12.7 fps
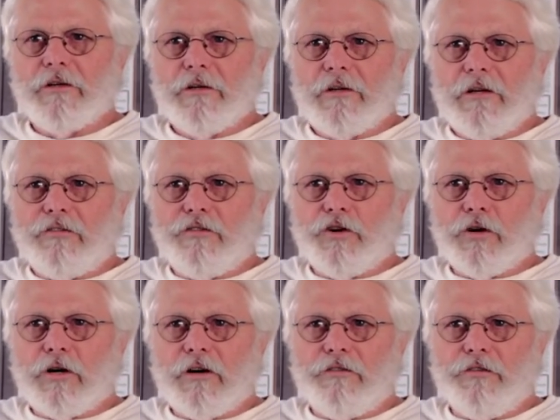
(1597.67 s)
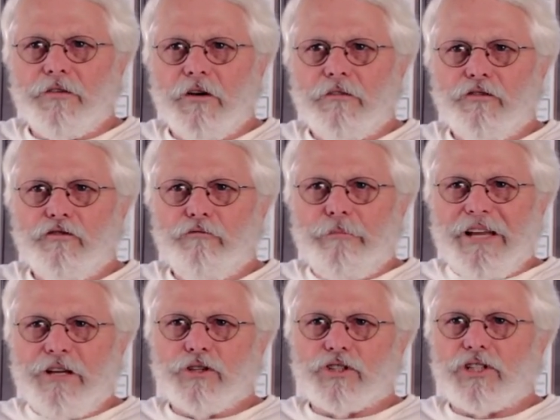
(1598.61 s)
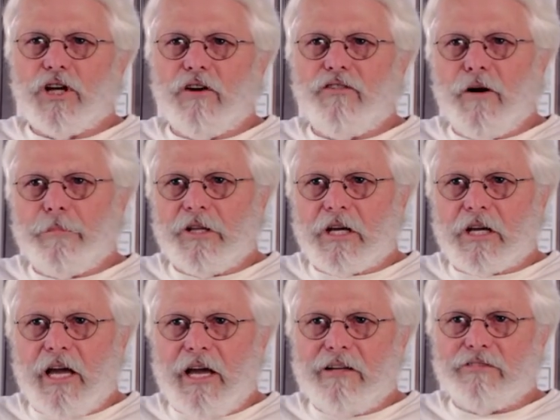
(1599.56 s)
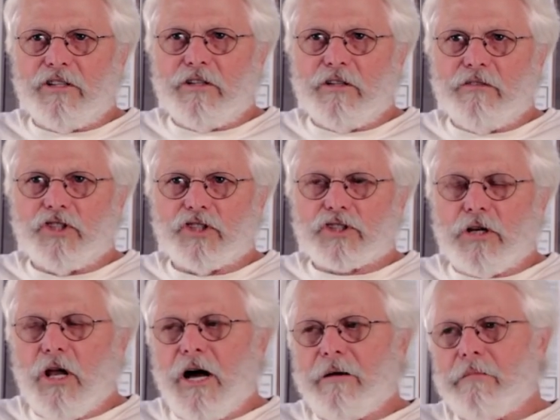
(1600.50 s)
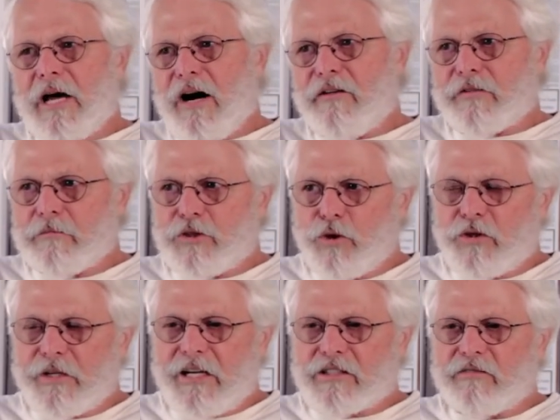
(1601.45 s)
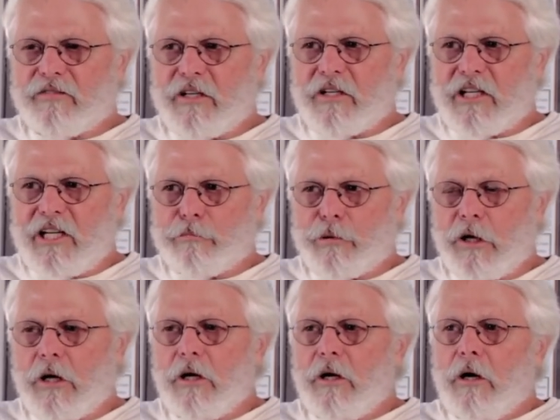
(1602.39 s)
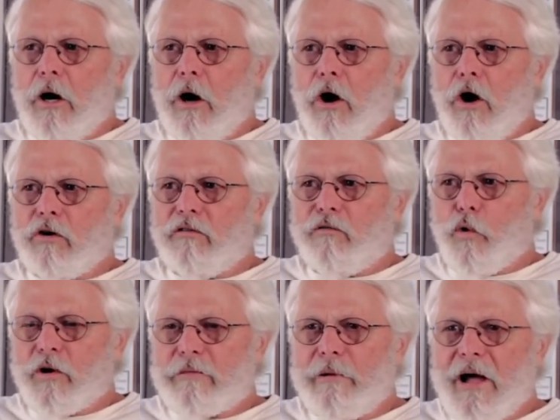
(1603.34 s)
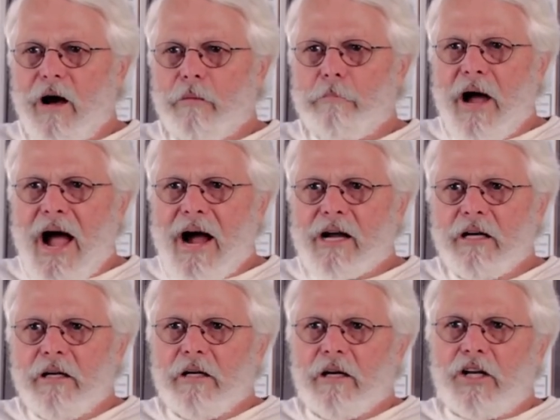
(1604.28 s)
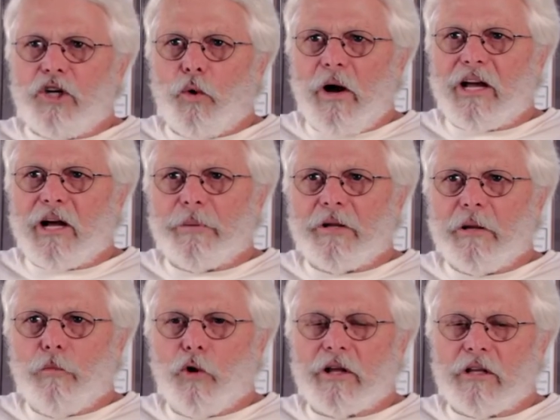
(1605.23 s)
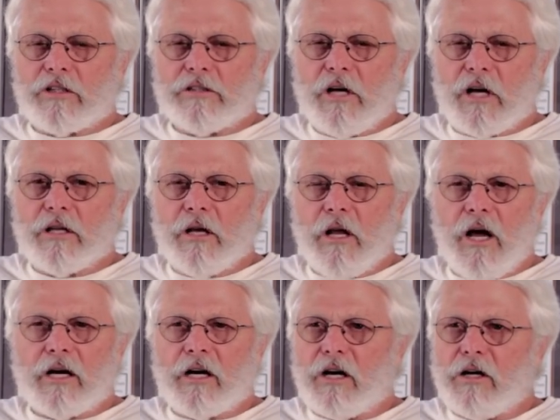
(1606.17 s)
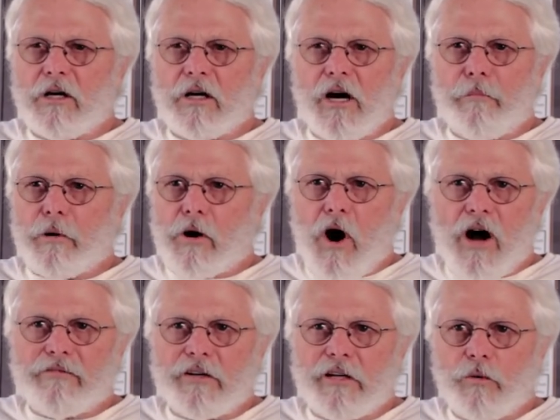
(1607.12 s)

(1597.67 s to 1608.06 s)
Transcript: If you've beaten yourself up in the caves and you've just climbed out from 2,000 feet deep and hauled a 40-pound pack, and you wake up in the morning, there's nothing like a good cup of coffee.